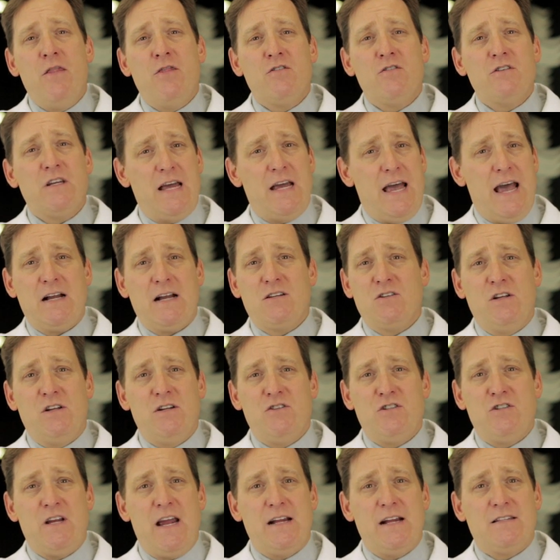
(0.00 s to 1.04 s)
there's an
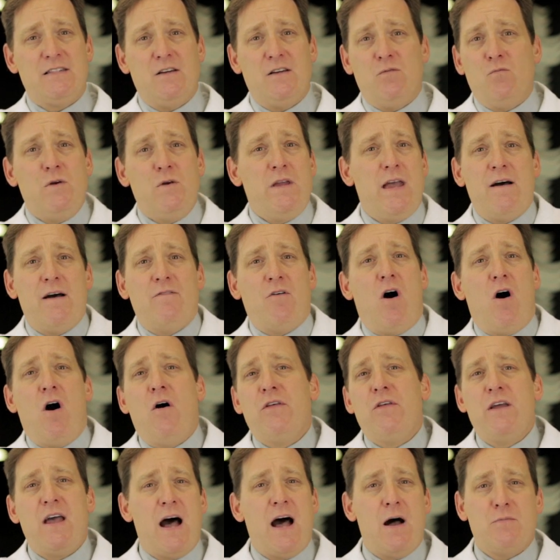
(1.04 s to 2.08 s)
excellent chance that we have
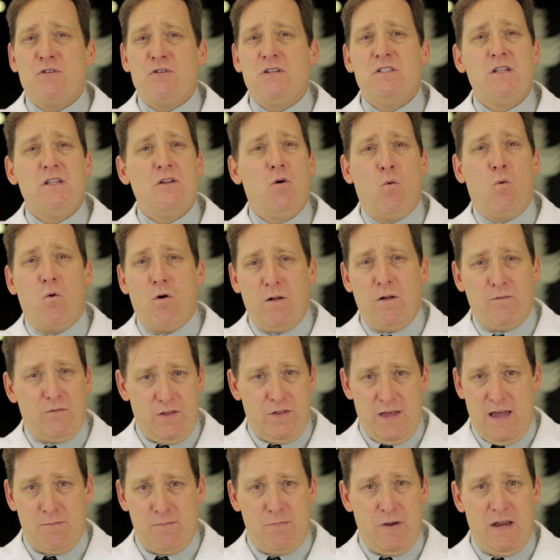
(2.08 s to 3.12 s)
all the options in the world
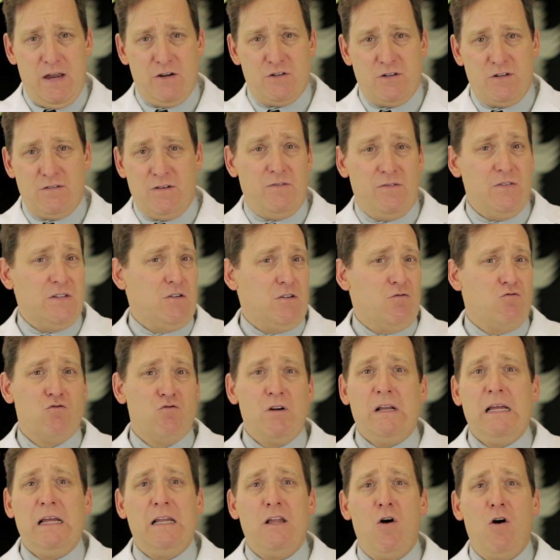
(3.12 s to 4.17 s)
for that patient. If it's a
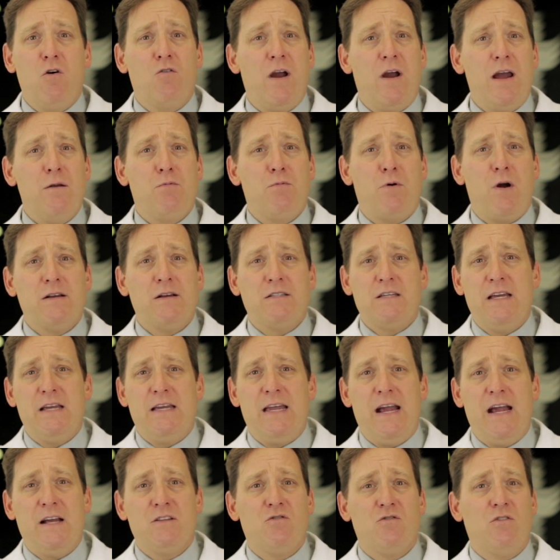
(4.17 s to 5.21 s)
really low grade prostate
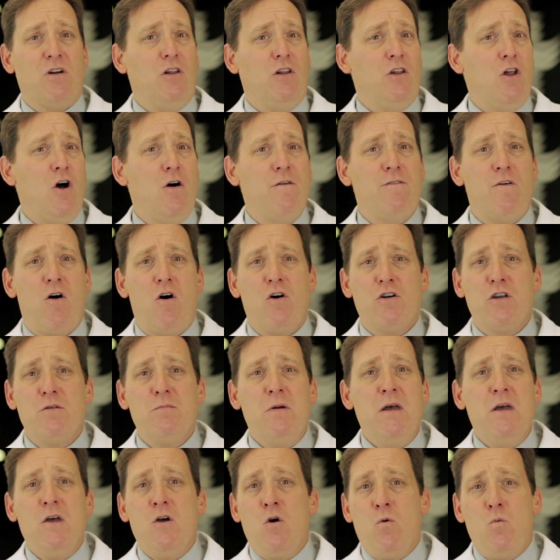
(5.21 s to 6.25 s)
cancer, a low
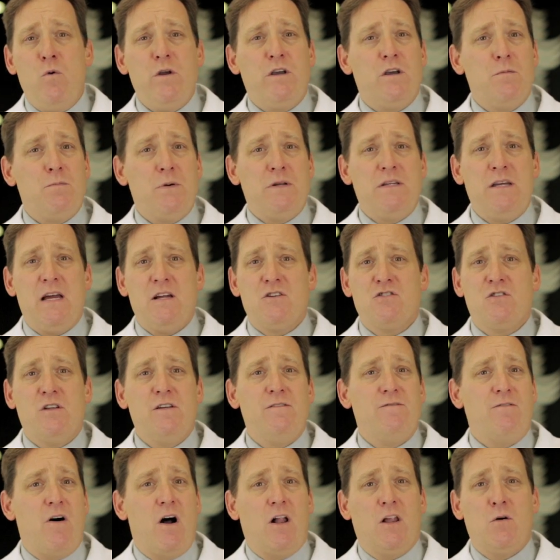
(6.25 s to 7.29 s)
volume, we could
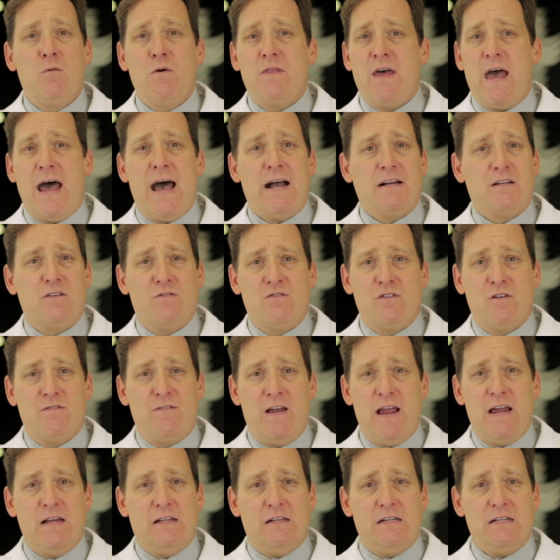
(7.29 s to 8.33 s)
potentially follow with active
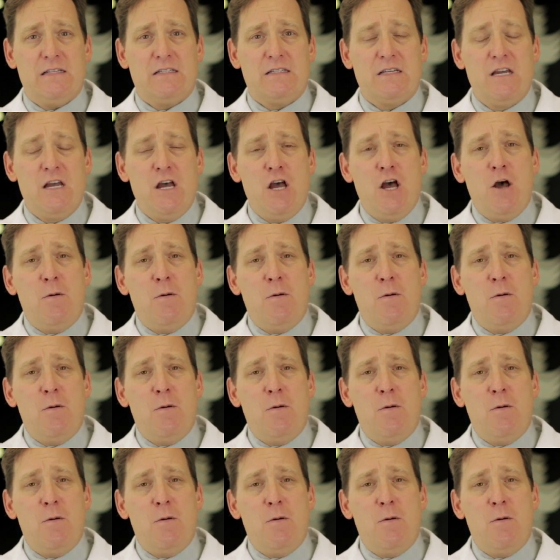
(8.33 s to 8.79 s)
surveillance.